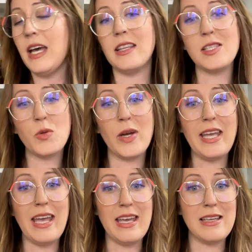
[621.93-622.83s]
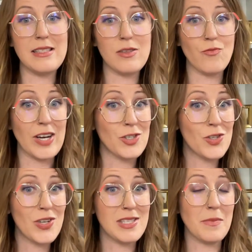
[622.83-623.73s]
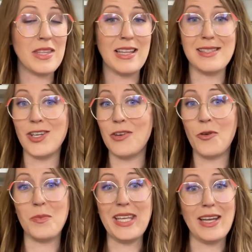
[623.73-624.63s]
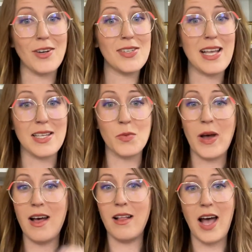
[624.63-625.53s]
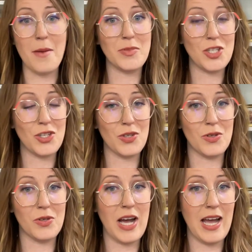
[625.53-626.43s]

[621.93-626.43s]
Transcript: This toy is registered as something that's good for beginners as well, up to